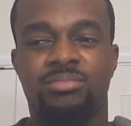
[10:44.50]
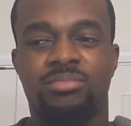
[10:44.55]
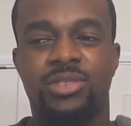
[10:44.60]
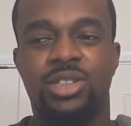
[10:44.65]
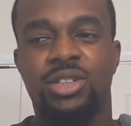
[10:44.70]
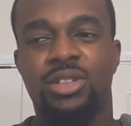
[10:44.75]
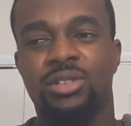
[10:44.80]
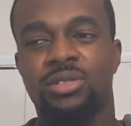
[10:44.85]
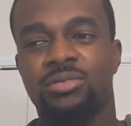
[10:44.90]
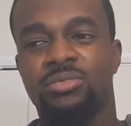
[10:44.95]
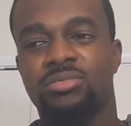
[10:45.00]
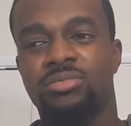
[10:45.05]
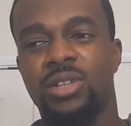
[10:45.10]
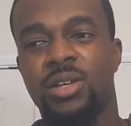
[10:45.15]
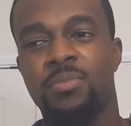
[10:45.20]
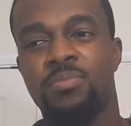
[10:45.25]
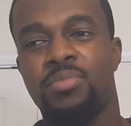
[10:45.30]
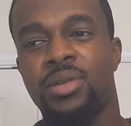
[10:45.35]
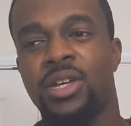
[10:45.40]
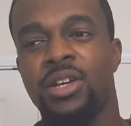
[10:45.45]

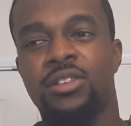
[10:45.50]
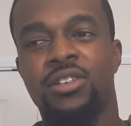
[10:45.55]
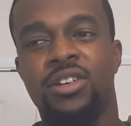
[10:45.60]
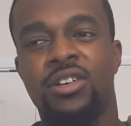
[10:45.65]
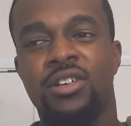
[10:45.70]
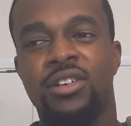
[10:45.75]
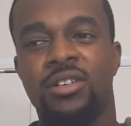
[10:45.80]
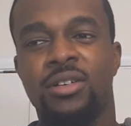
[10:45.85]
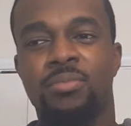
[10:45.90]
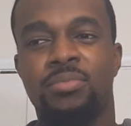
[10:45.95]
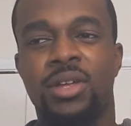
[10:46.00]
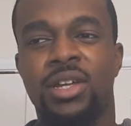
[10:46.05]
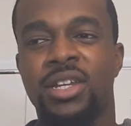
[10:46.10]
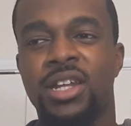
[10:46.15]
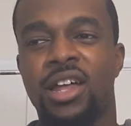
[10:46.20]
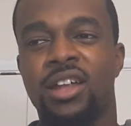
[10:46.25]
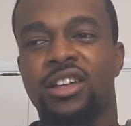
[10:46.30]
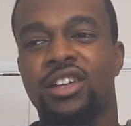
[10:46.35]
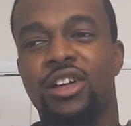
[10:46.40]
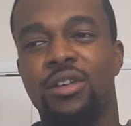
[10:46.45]
billion
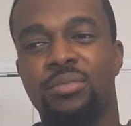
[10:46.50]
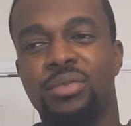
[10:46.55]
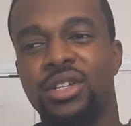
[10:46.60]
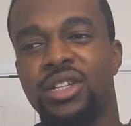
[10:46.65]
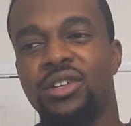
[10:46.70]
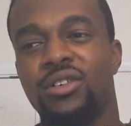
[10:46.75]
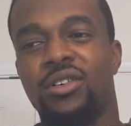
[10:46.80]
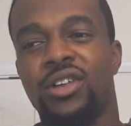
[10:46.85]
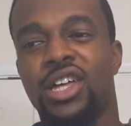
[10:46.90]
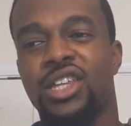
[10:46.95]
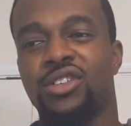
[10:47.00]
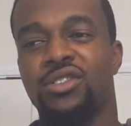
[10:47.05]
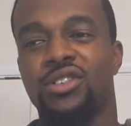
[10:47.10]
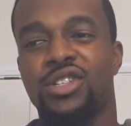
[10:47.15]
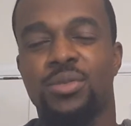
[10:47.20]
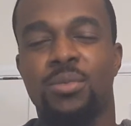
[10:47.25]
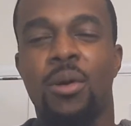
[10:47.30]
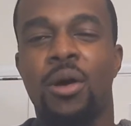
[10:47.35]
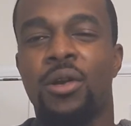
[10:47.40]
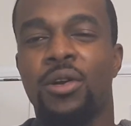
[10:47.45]
dollar company going after a
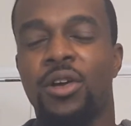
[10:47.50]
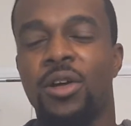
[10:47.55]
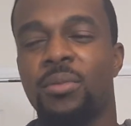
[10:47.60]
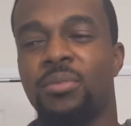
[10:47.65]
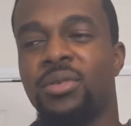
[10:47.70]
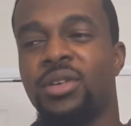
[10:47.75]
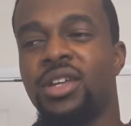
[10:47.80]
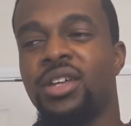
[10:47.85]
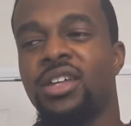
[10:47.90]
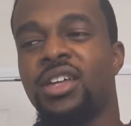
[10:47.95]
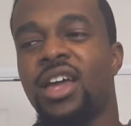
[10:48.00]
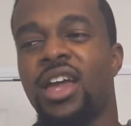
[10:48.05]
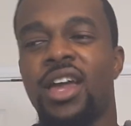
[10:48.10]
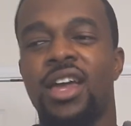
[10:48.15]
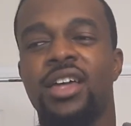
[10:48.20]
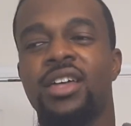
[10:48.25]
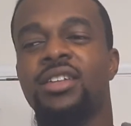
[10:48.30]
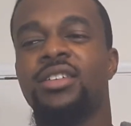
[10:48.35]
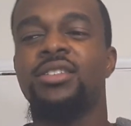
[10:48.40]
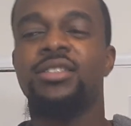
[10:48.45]
smaller company.
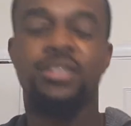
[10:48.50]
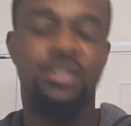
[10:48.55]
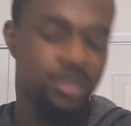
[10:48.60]
Hey,